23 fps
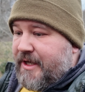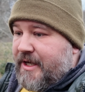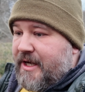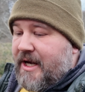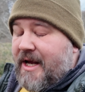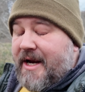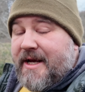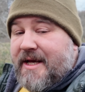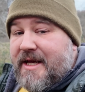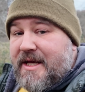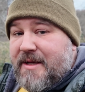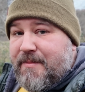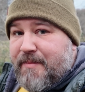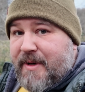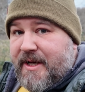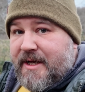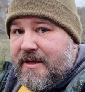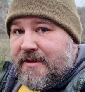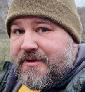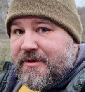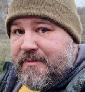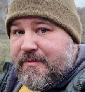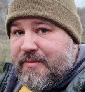And I
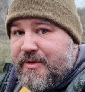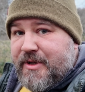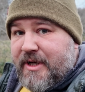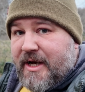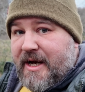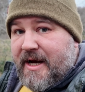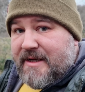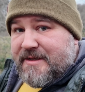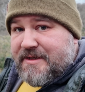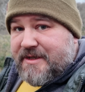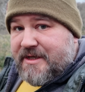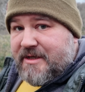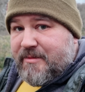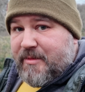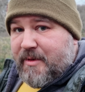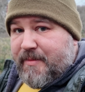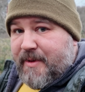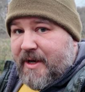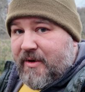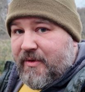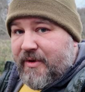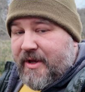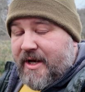emailed them asking them
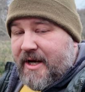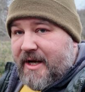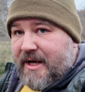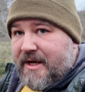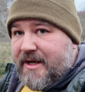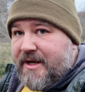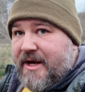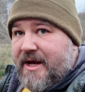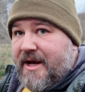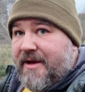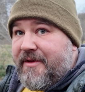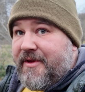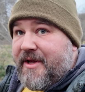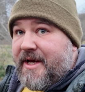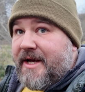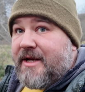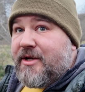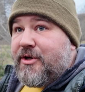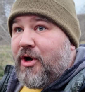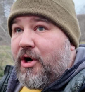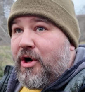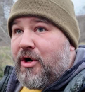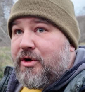about that, and they
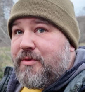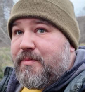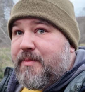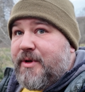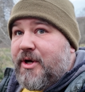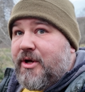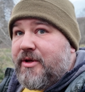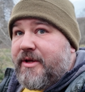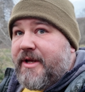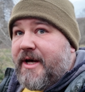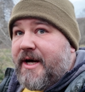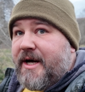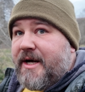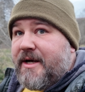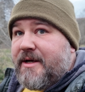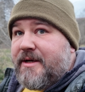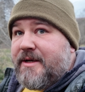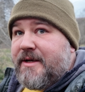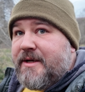ignored me on that.